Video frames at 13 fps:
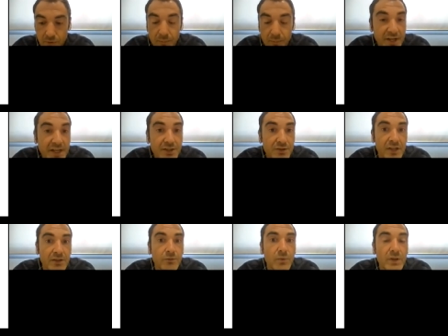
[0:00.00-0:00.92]
combinations
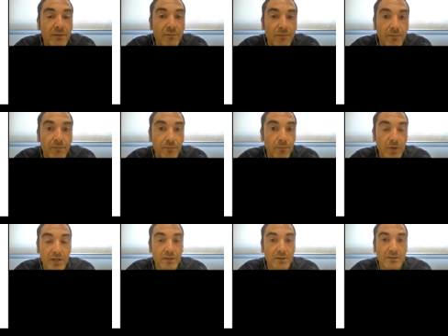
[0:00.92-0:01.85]
that we can,
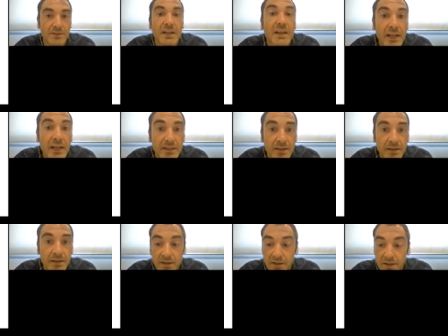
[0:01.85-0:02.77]
we can select
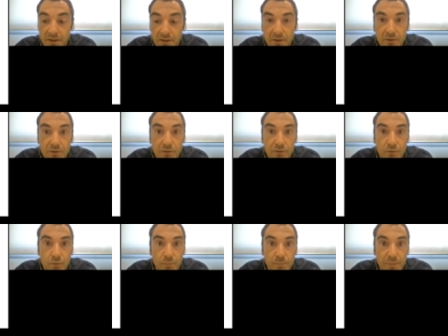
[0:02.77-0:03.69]

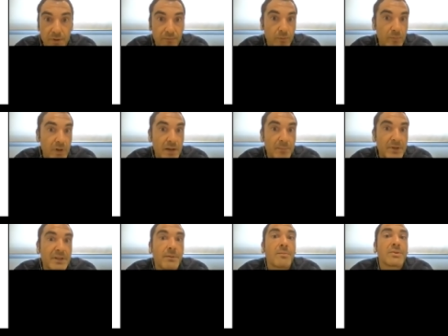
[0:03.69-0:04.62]
to perform a
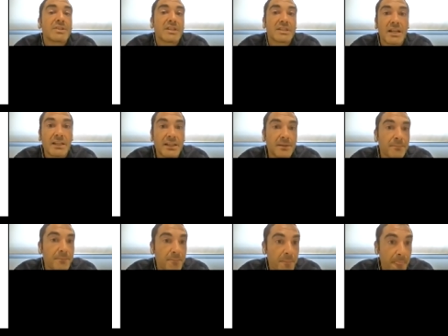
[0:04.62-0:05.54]
metabolomics study.
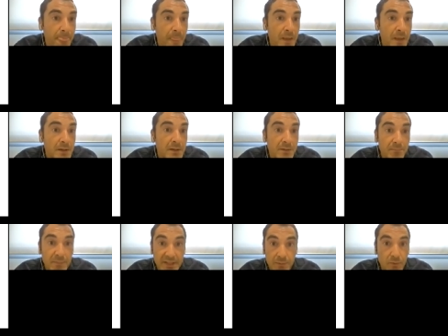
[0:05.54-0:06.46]

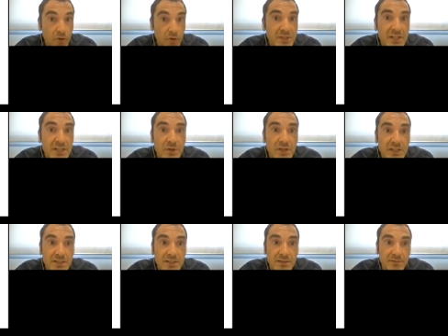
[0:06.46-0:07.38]
Metabolomics as well
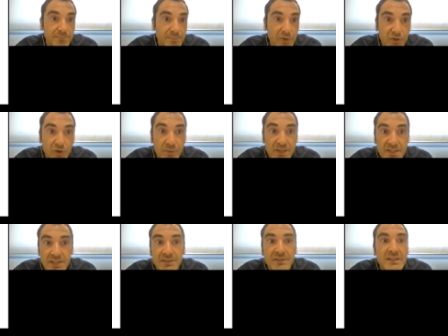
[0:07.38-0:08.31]
as
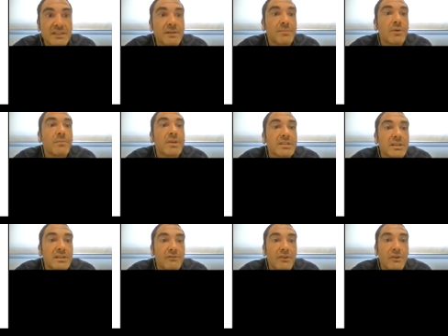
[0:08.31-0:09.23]
proteomics and
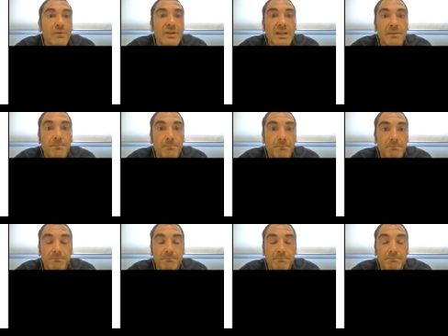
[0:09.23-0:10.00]
transcriptomics requires a